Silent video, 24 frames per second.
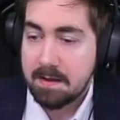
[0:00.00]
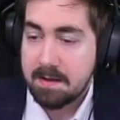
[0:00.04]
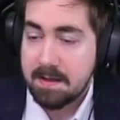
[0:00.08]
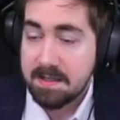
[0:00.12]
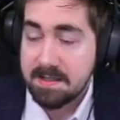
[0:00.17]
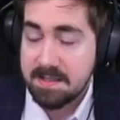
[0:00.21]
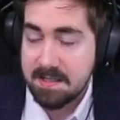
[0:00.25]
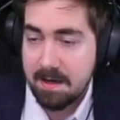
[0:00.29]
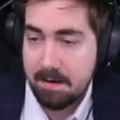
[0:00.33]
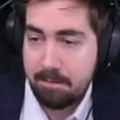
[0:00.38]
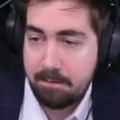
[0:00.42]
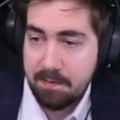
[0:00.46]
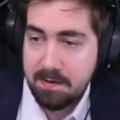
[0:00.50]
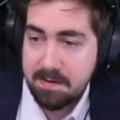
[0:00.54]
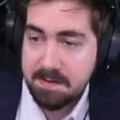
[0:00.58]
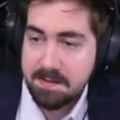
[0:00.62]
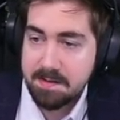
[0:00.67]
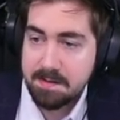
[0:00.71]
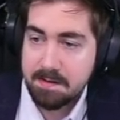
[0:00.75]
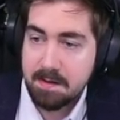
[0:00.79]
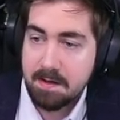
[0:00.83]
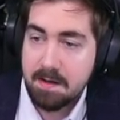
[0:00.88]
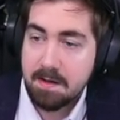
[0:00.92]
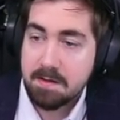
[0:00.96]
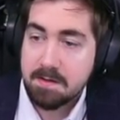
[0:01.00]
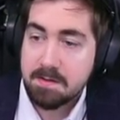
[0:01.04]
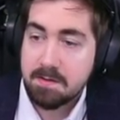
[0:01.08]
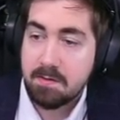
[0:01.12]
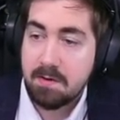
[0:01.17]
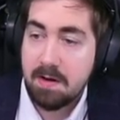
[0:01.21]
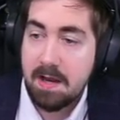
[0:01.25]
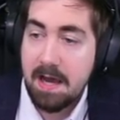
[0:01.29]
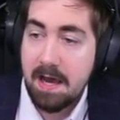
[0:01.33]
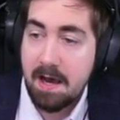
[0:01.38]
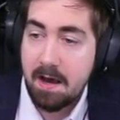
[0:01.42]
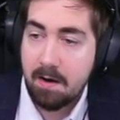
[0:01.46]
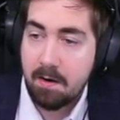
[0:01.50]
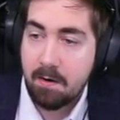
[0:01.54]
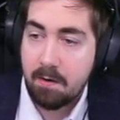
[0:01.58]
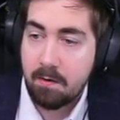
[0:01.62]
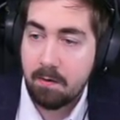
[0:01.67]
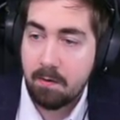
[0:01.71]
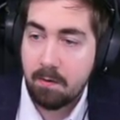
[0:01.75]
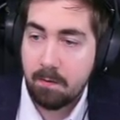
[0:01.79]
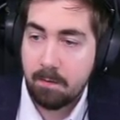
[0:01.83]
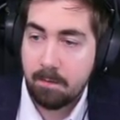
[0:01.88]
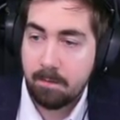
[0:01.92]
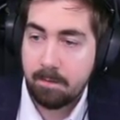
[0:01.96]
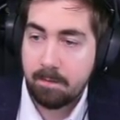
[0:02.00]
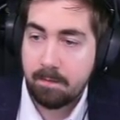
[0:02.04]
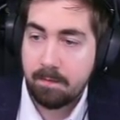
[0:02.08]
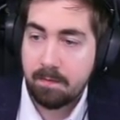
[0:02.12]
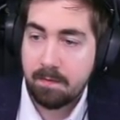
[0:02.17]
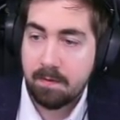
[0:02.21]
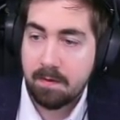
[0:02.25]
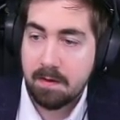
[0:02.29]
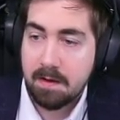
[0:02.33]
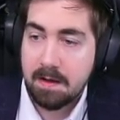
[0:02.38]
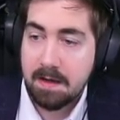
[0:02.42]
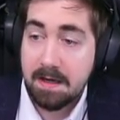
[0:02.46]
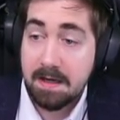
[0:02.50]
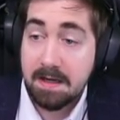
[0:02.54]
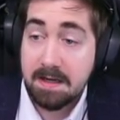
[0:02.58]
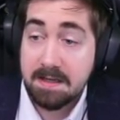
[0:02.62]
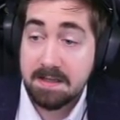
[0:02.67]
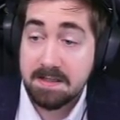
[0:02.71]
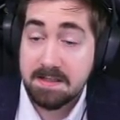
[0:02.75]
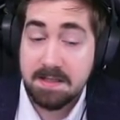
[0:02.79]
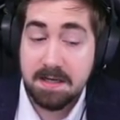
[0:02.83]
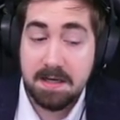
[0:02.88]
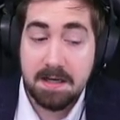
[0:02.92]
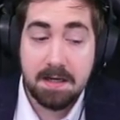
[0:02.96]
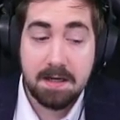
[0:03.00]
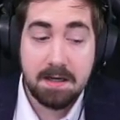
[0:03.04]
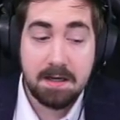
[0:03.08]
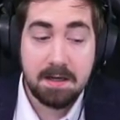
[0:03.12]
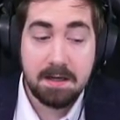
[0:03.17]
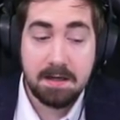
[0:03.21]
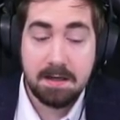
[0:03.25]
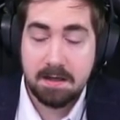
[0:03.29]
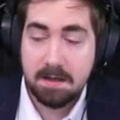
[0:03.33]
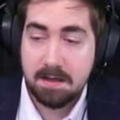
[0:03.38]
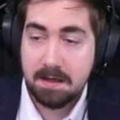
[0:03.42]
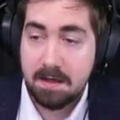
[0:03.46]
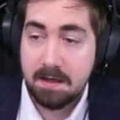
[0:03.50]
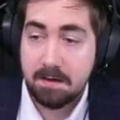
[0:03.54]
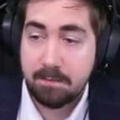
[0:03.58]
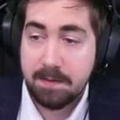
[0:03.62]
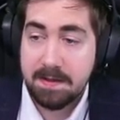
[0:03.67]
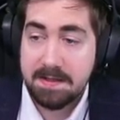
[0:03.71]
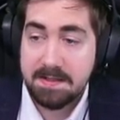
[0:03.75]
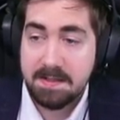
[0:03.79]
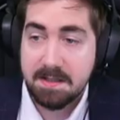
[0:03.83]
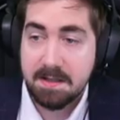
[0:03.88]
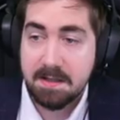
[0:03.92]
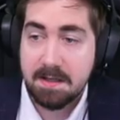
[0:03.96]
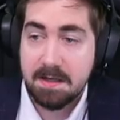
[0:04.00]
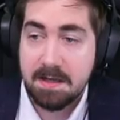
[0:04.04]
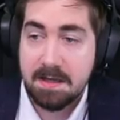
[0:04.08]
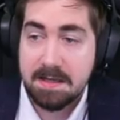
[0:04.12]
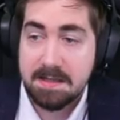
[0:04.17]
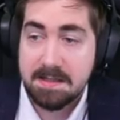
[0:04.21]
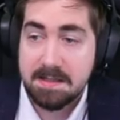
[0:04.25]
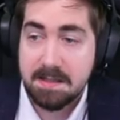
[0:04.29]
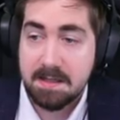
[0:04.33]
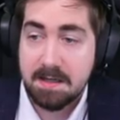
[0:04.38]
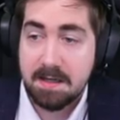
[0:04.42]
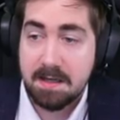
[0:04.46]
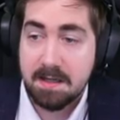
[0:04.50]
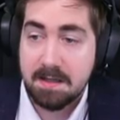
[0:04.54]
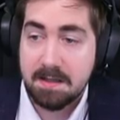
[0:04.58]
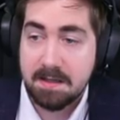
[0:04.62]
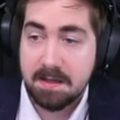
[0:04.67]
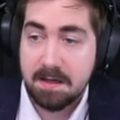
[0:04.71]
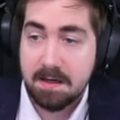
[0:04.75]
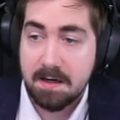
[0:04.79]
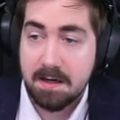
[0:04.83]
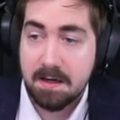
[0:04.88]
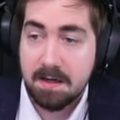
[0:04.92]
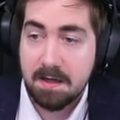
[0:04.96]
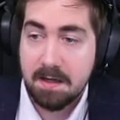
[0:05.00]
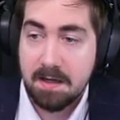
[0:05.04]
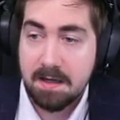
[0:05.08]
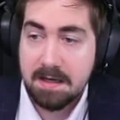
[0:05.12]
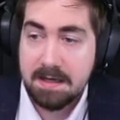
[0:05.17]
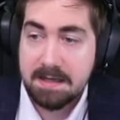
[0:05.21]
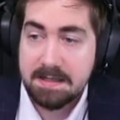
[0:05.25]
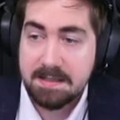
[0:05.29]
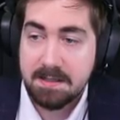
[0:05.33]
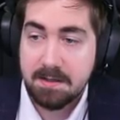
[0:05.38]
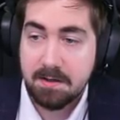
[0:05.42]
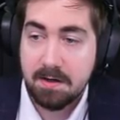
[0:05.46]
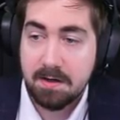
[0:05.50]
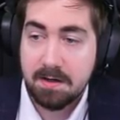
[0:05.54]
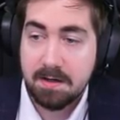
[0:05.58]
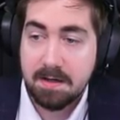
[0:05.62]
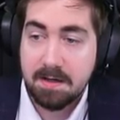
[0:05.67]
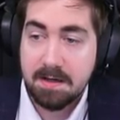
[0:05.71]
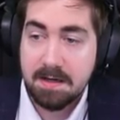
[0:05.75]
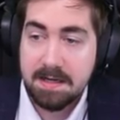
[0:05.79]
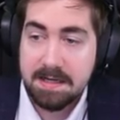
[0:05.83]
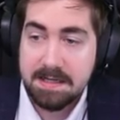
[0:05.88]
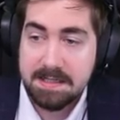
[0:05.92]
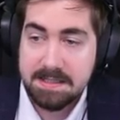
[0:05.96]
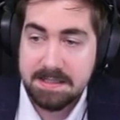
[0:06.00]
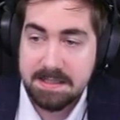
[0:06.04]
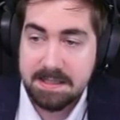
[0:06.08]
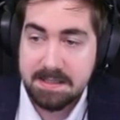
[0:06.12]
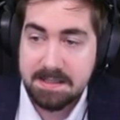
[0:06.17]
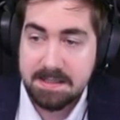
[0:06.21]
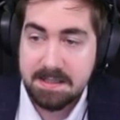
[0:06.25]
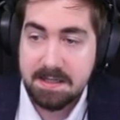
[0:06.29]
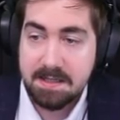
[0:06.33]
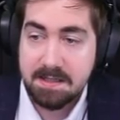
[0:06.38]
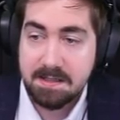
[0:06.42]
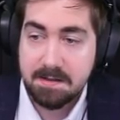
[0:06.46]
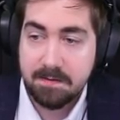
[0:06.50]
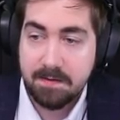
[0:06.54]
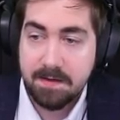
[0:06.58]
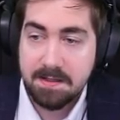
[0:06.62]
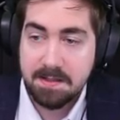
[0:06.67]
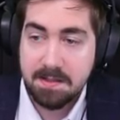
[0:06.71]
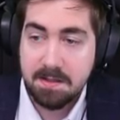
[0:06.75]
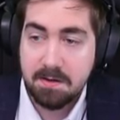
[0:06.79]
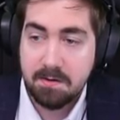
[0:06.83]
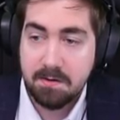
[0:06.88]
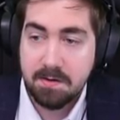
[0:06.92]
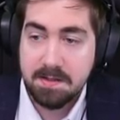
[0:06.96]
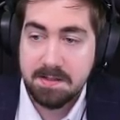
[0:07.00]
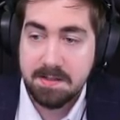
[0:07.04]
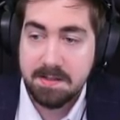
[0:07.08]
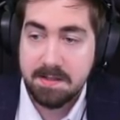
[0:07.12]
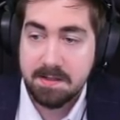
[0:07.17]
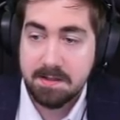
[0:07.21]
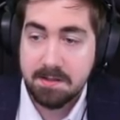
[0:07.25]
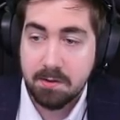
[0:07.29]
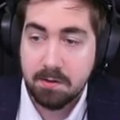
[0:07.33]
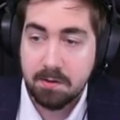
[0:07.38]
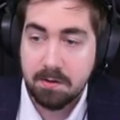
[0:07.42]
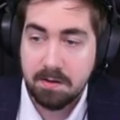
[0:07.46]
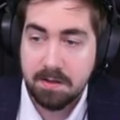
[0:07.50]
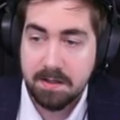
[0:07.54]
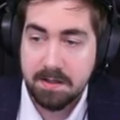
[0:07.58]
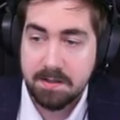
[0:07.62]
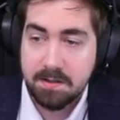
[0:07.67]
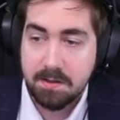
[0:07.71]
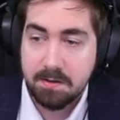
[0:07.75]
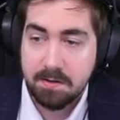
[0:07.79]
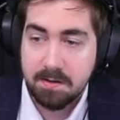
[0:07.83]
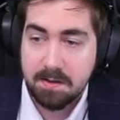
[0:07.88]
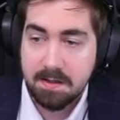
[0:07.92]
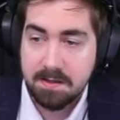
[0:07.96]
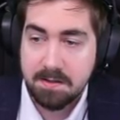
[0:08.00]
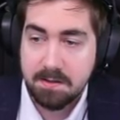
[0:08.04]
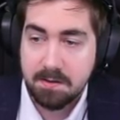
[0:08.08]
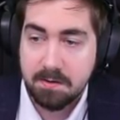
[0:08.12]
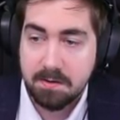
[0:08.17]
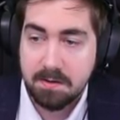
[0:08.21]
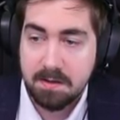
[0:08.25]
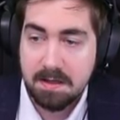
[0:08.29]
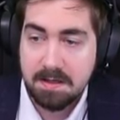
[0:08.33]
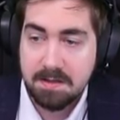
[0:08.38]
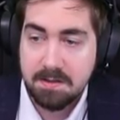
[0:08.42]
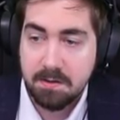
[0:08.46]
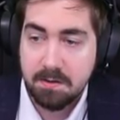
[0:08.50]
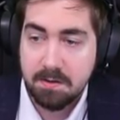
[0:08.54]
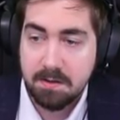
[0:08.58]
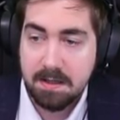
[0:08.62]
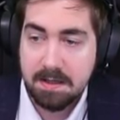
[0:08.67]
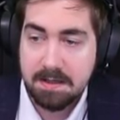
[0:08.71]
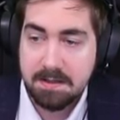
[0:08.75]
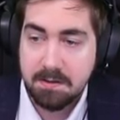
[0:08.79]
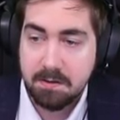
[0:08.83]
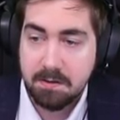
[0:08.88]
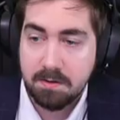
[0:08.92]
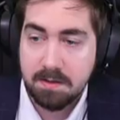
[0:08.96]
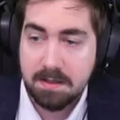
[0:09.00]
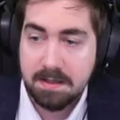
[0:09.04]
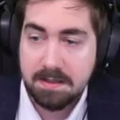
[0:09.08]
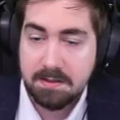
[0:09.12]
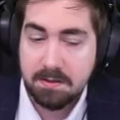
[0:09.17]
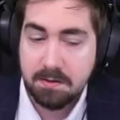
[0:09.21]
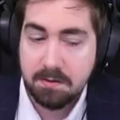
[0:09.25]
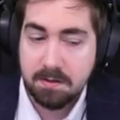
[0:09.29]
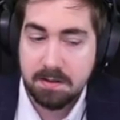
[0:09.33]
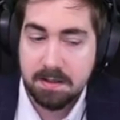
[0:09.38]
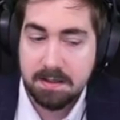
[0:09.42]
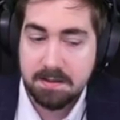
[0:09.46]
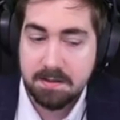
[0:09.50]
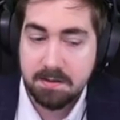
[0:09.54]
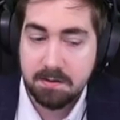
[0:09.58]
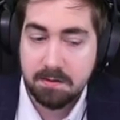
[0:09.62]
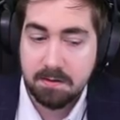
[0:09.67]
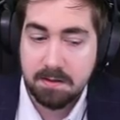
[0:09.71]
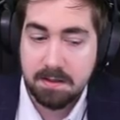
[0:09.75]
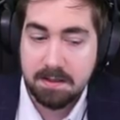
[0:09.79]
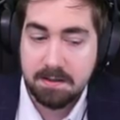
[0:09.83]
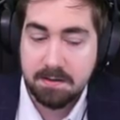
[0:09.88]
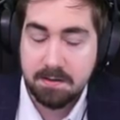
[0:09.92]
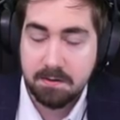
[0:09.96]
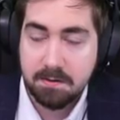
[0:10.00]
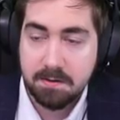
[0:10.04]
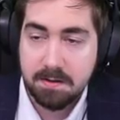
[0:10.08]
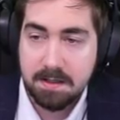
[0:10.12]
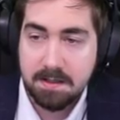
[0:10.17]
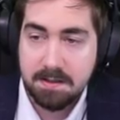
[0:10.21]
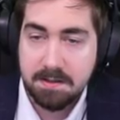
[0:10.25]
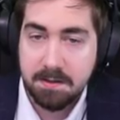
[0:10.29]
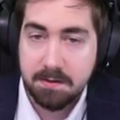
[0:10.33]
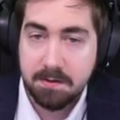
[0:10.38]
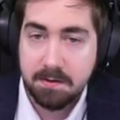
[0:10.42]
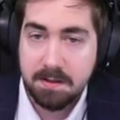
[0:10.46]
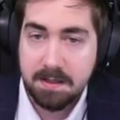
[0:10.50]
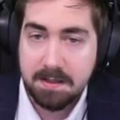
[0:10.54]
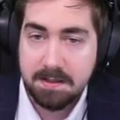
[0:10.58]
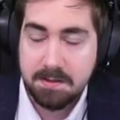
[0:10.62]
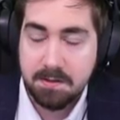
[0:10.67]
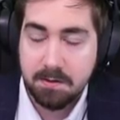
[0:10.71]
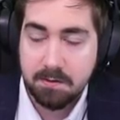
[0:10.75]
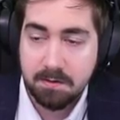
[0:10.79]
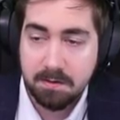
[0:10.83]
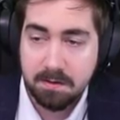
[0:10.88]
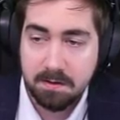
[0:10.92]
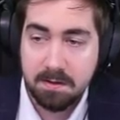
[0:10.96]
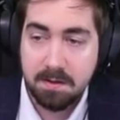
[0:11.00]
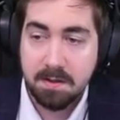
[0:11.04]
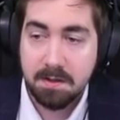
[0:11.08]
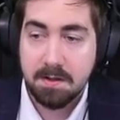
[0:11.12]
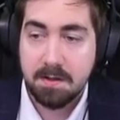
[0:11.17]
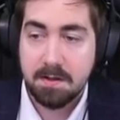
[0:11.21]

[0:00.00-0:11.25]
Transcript: This happens. So now it basically is it Caldera? Is it Arachnid Nest? Is it Excavation? Or is it Atoll? Atoll, Atoll, Atoll, Atoll, Atoll, Atoll, Atoll, Atoll, Atoll.